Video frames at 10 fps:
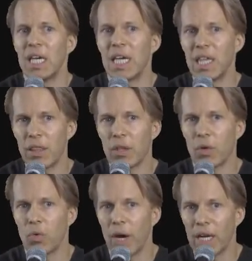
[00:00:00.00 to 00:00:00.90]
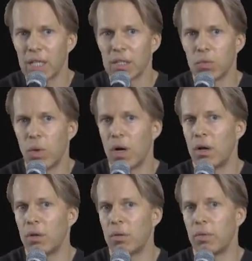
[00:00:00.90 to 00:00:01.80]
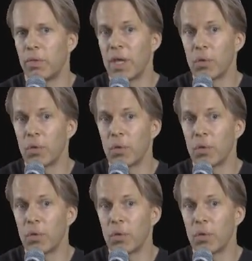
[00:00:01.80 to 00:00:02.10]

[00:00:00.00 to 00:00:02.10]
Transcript: in their writings while they